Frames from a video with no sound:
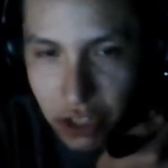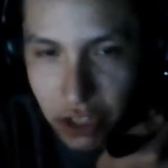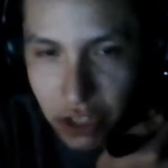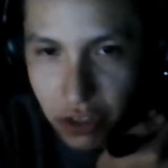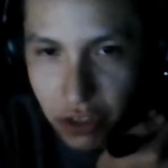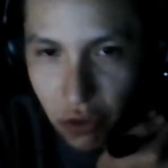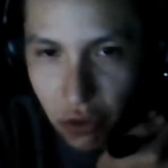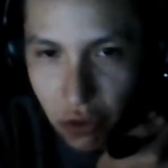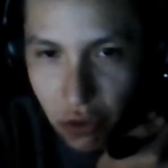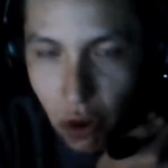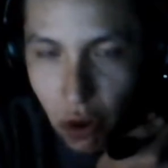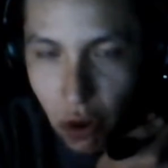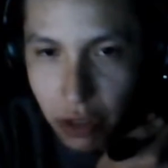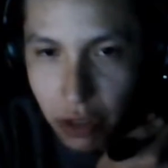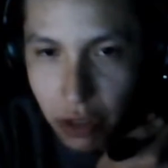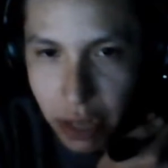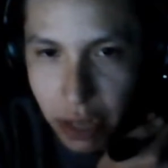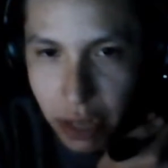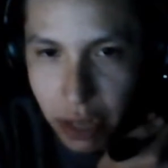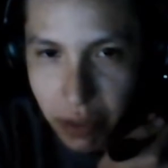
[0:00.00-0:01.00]
just
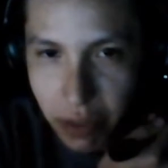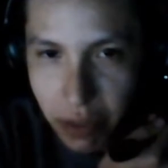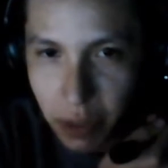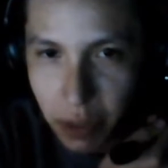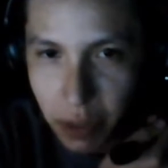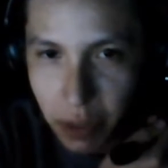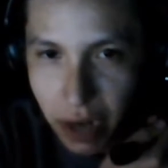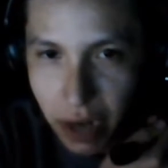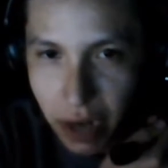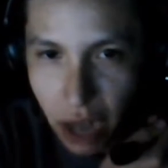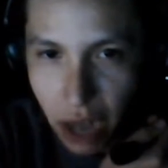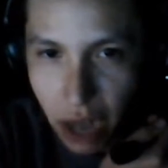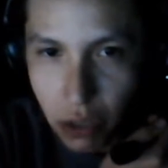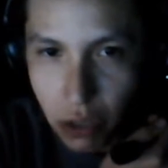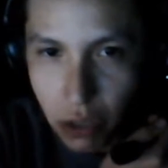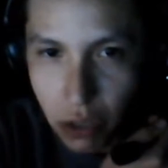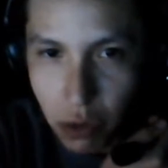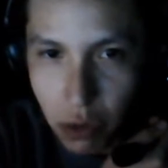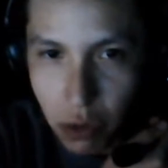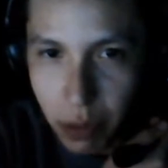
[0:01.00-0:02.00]
crawl down my spine. I
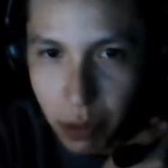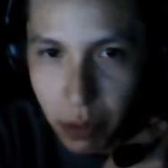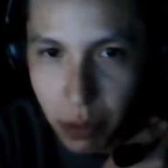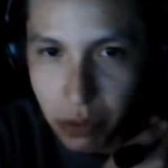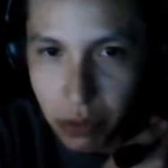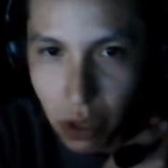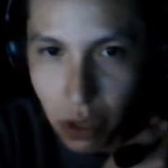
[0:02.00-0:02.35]
got goose pimples